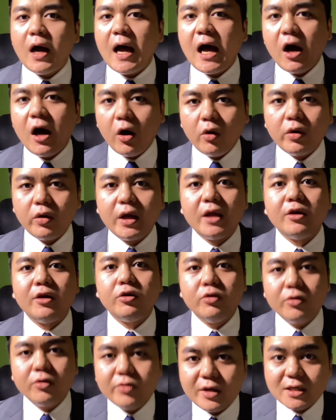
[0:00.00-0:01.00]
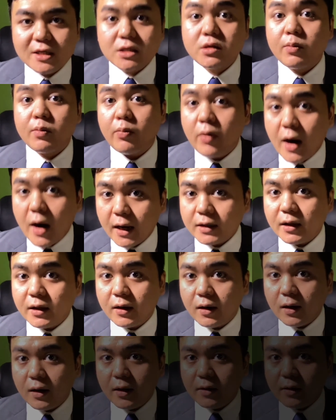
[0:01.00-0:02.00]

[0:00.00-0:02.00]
How can you do this practically?